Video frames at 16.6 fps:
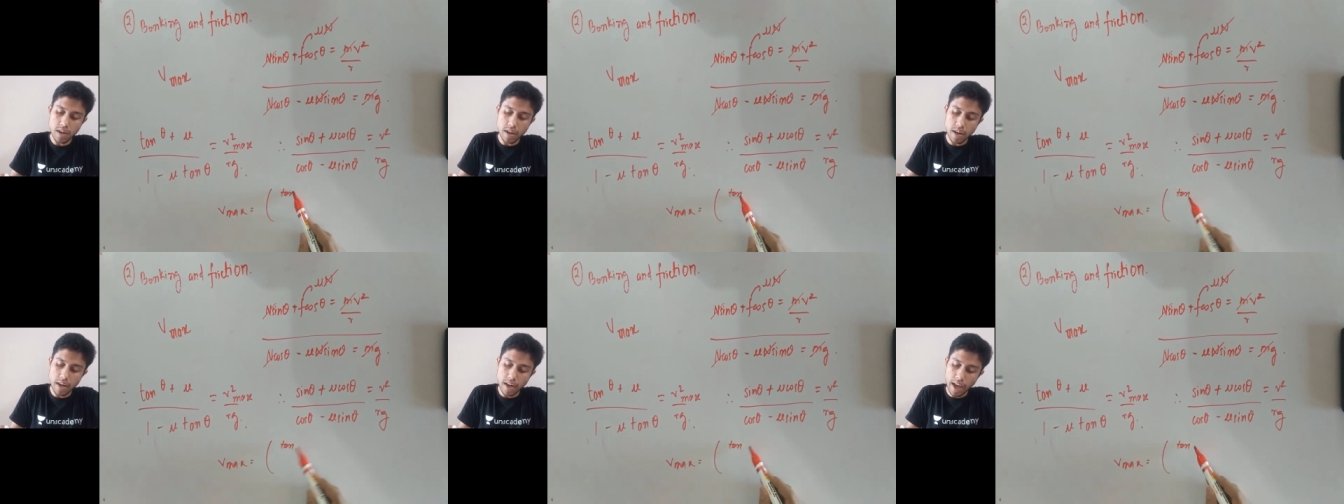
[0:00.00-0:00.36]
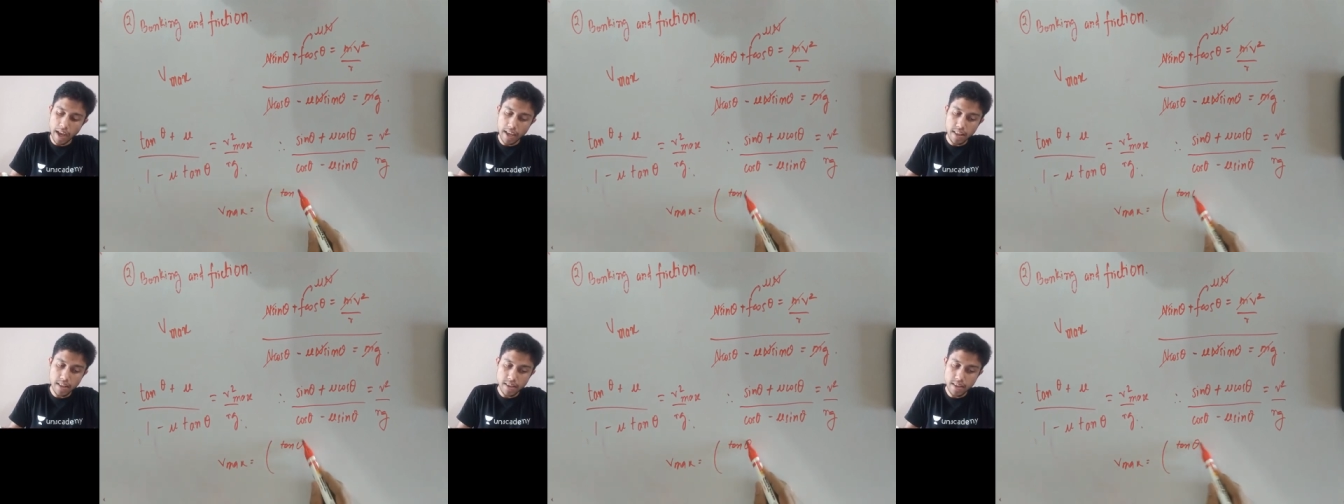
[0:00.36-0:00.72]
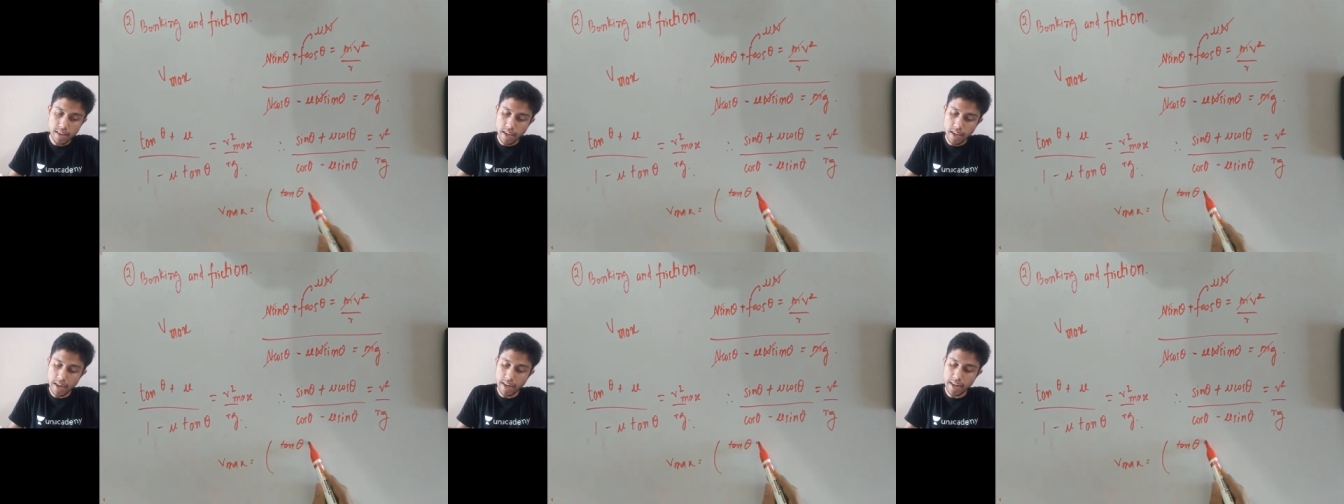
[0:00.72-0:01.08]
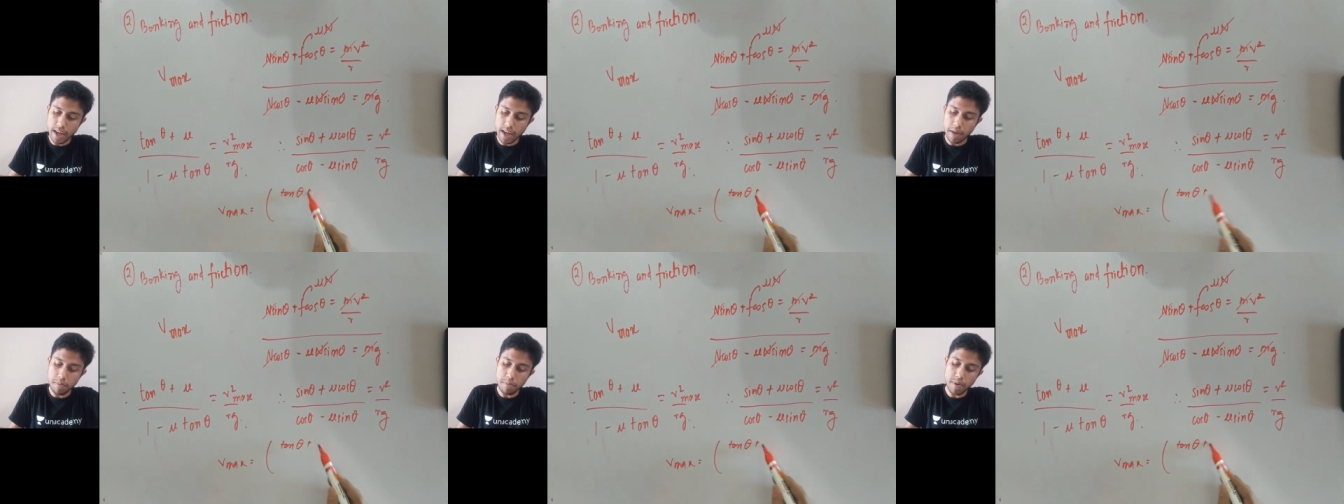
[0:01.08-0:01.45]
tan
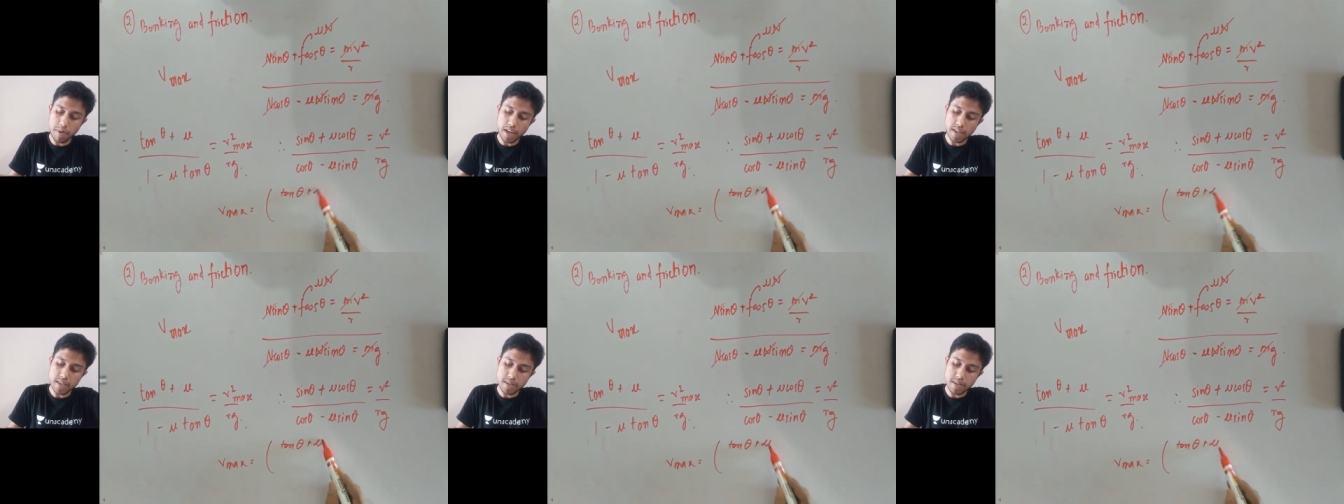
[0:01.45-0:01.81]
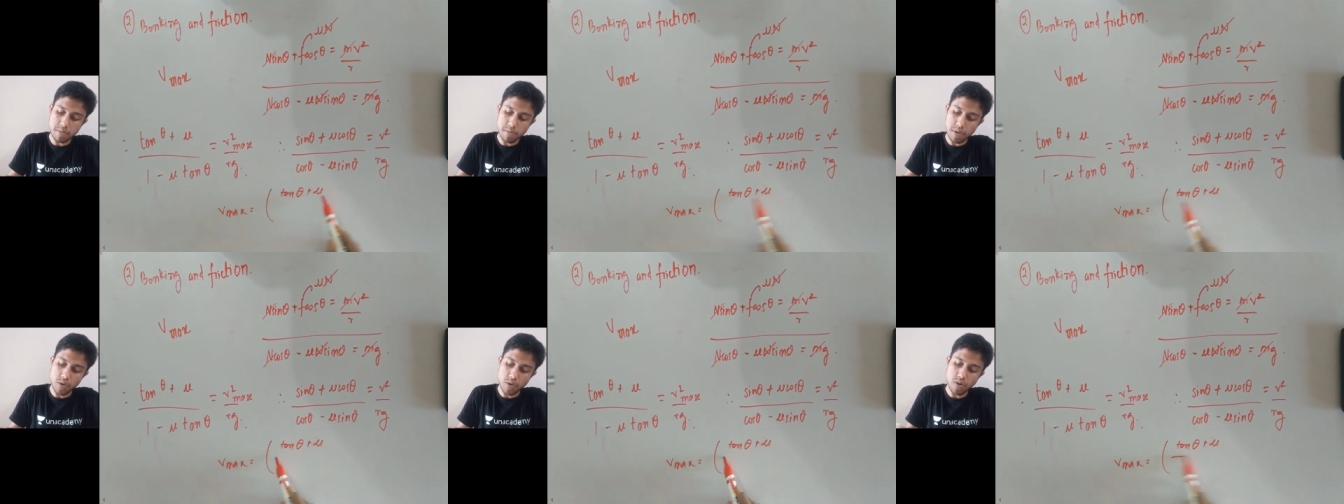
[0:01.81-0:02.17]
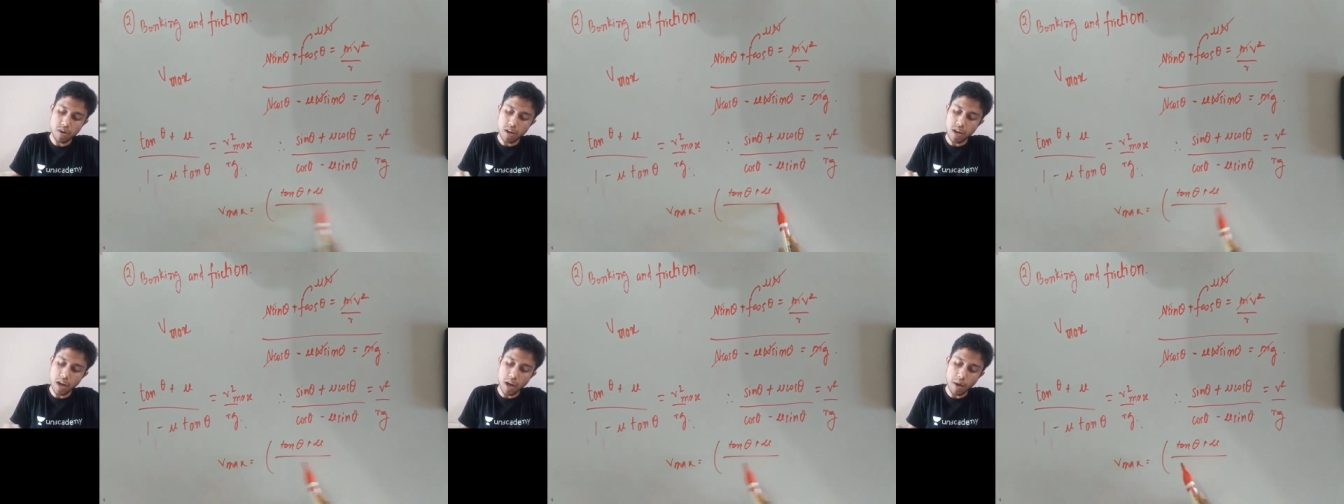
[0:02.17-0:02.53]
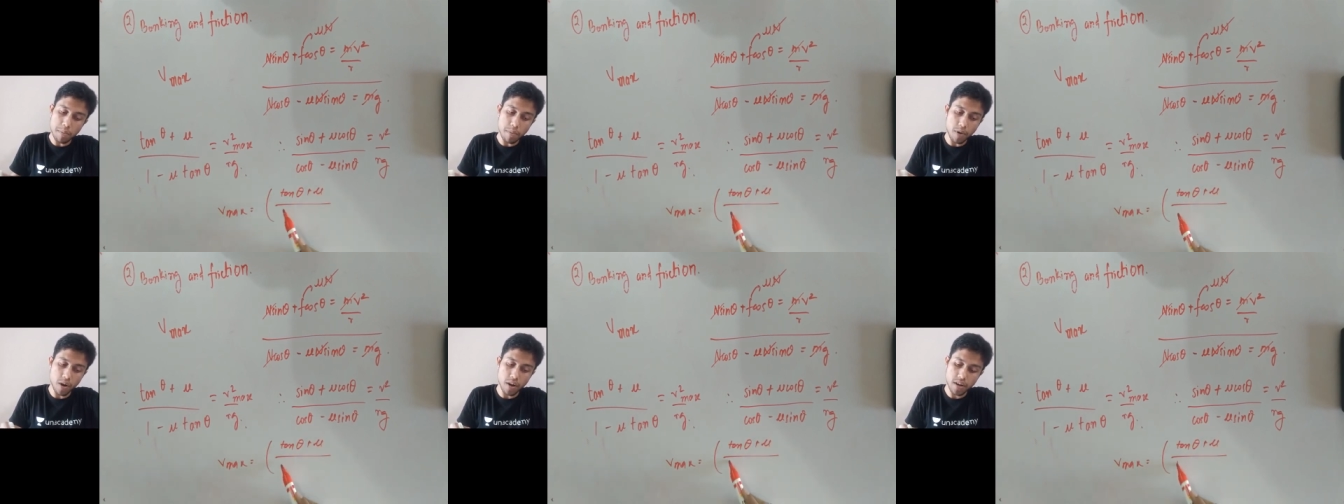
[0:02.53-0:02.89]
theta plus mu
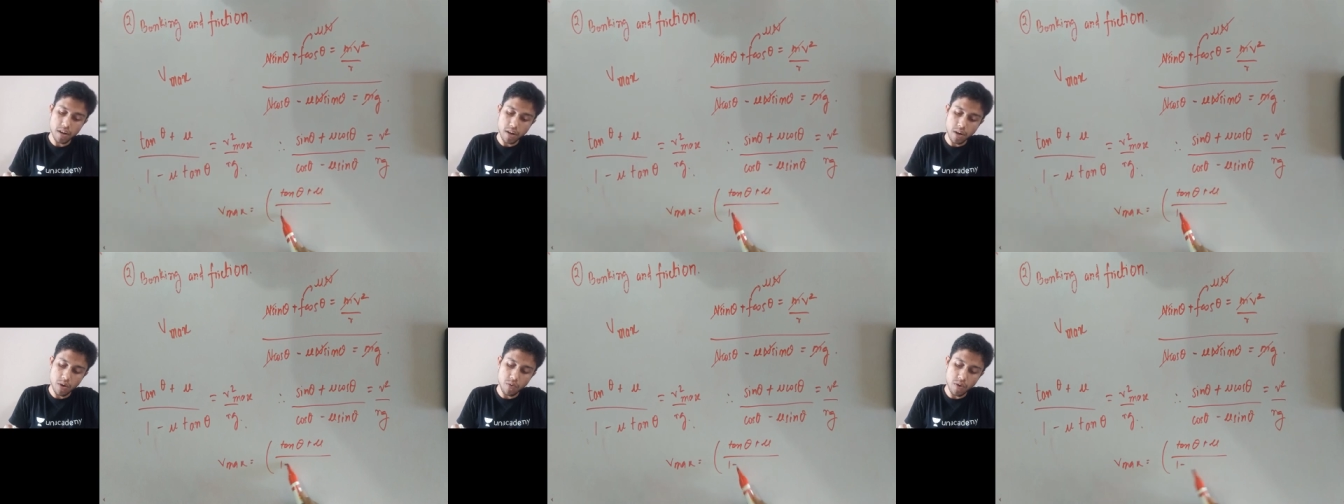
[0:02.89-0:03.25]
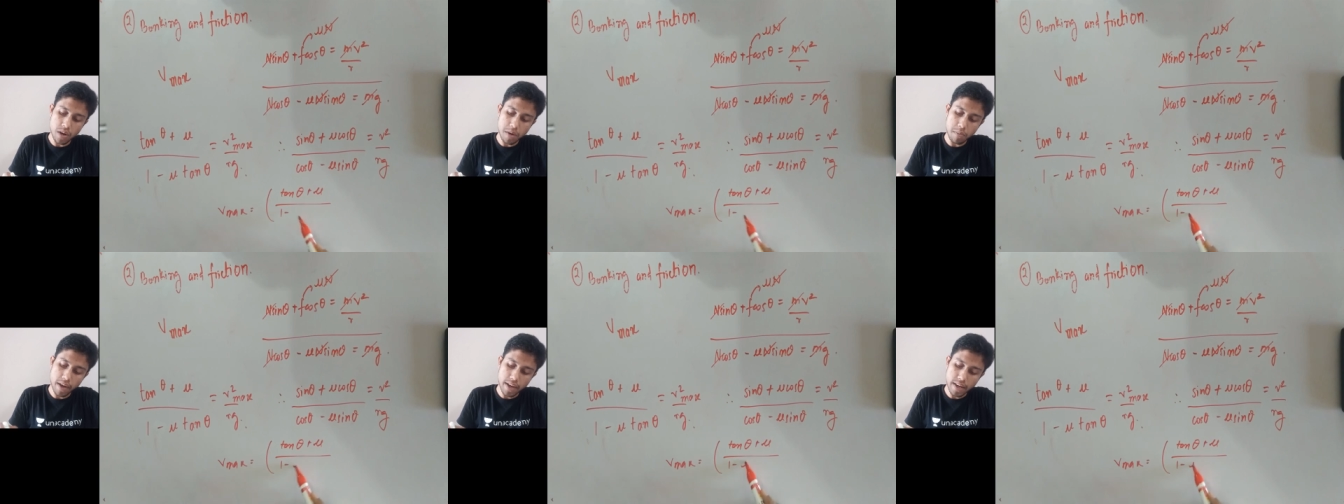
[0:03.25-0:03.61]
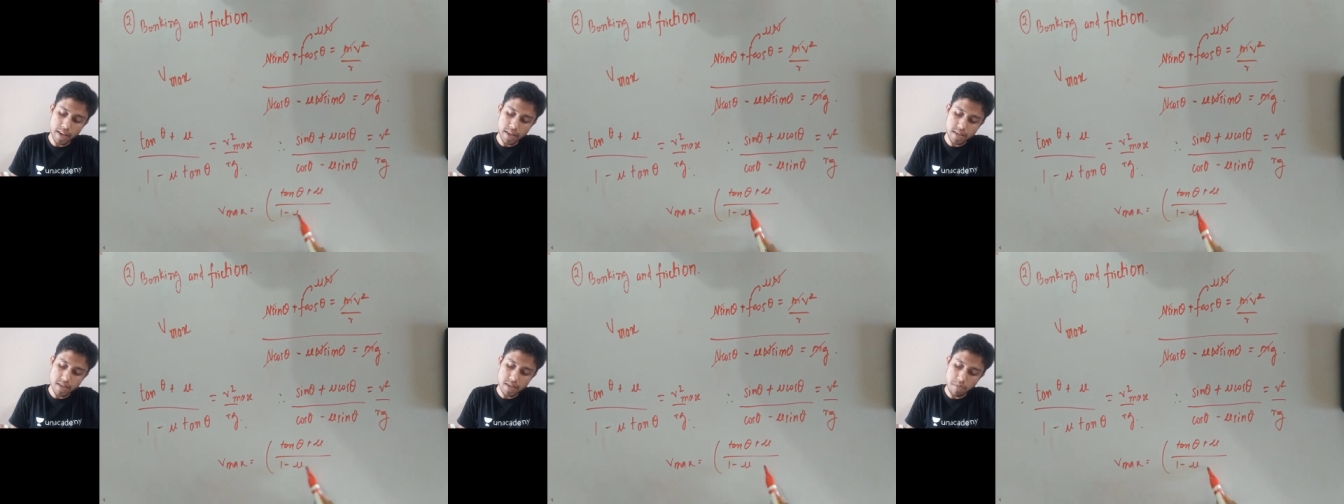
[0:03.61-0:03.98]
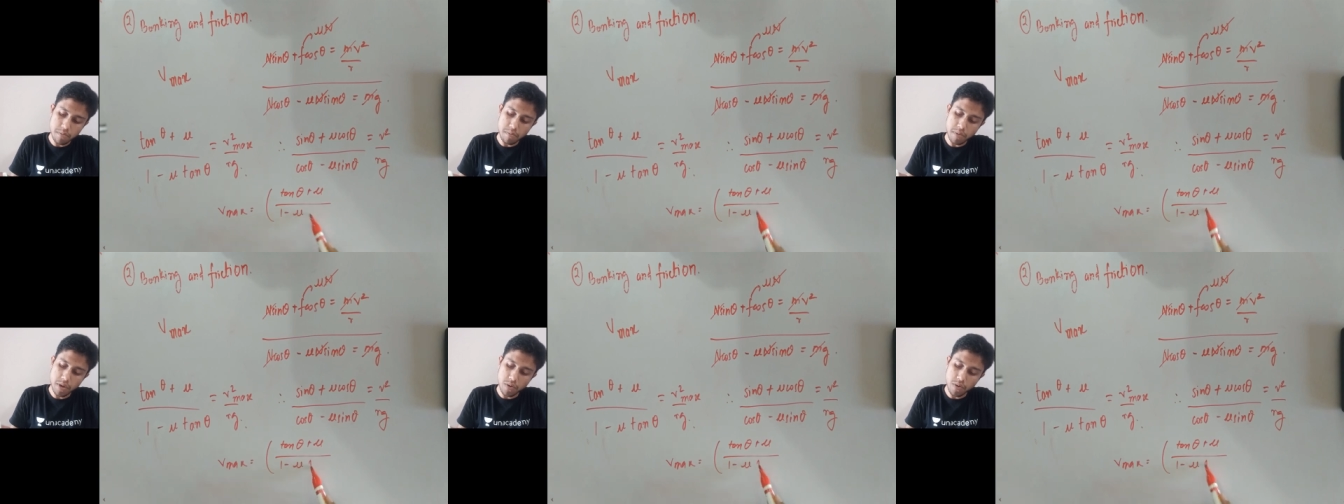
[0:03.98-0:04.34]
upon 1 minus
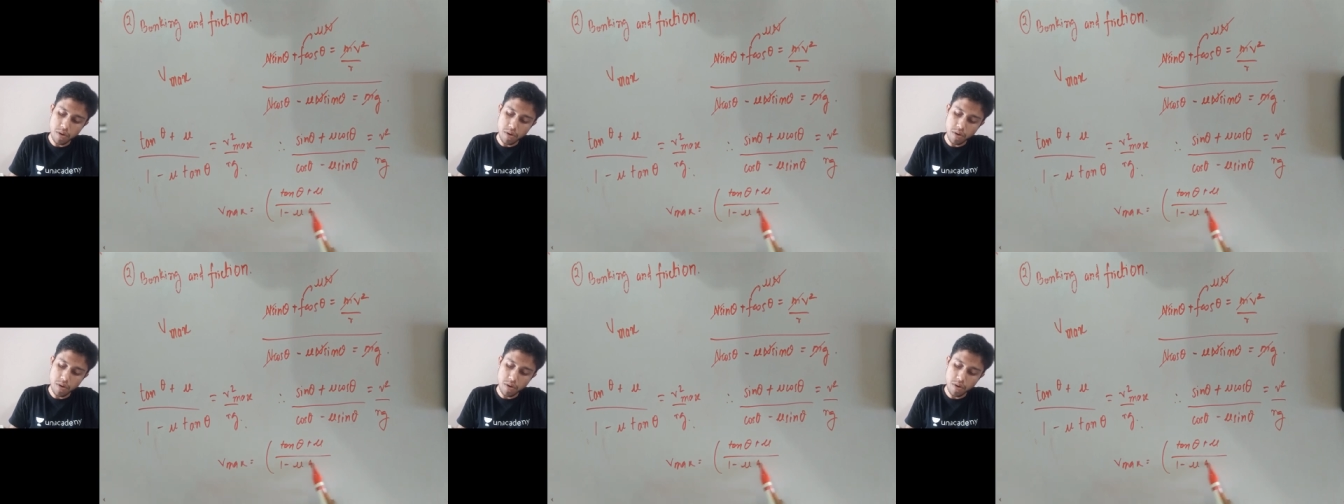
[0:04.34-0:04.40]
mu